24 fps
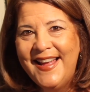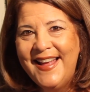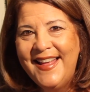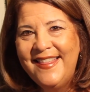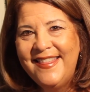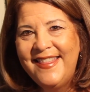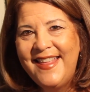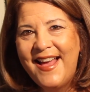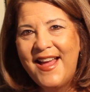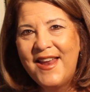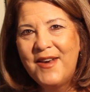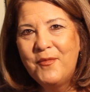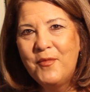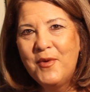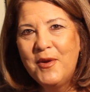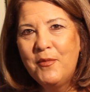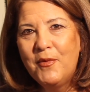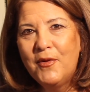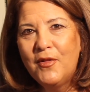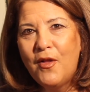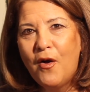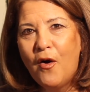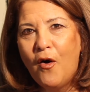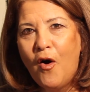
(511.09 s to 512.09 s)
that we
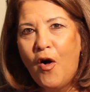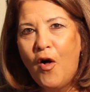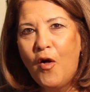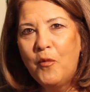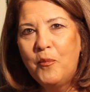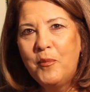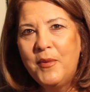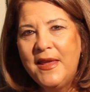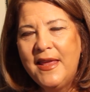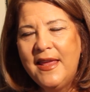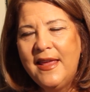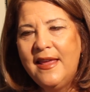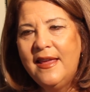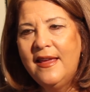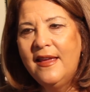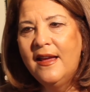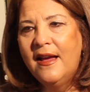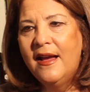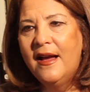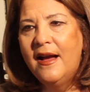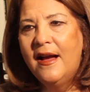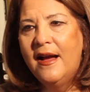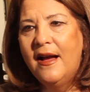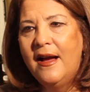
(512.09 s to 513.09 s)
will all be
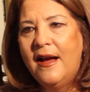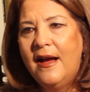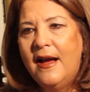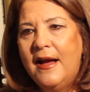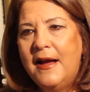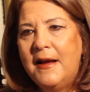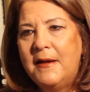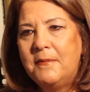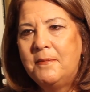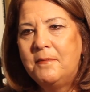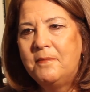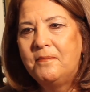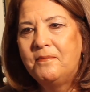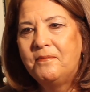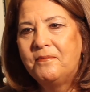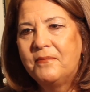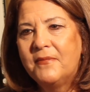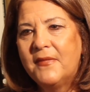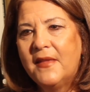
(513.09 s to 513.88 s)
um,